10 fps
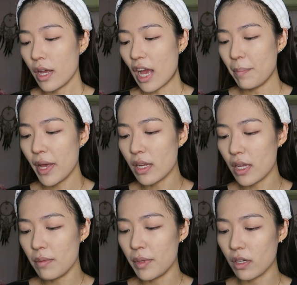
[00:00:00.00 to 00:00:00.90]
I pat
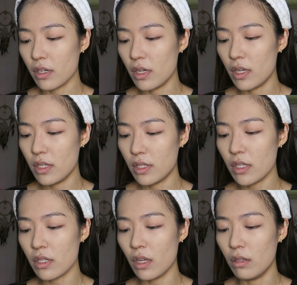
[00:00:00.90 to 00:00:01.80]
in because this
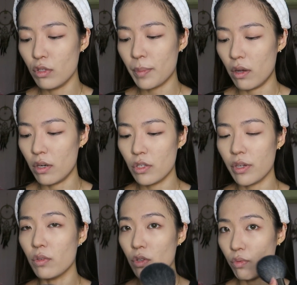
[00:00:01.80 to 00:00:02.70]
is not a loose powder, so
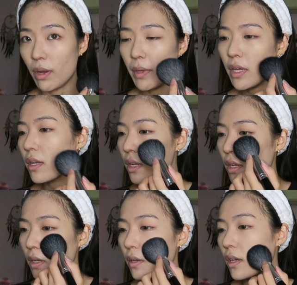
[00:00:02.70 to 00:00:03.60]
I don't swipe it.
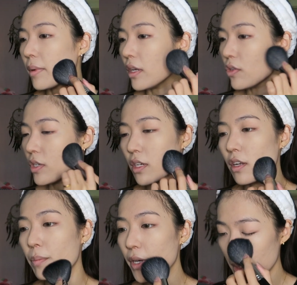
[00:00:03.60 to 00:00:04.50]
Okay, but I usually just kind
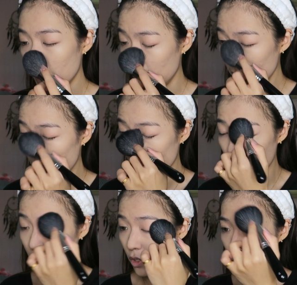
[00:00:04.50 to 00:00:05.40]
of press it in
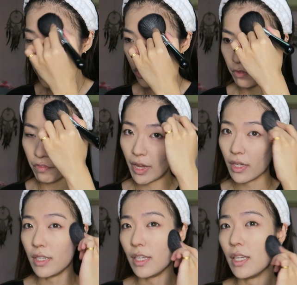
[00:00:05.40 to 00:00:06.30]
because I don't want to
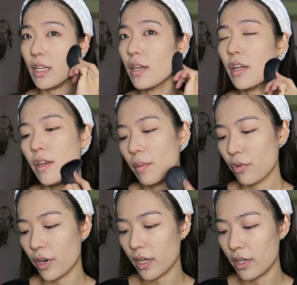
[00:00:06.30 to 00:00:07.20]
affect the
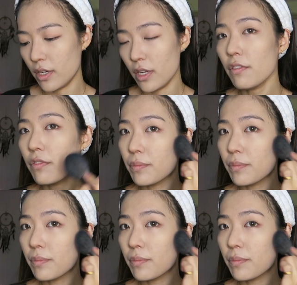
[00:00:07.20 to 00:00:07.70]
product underneath.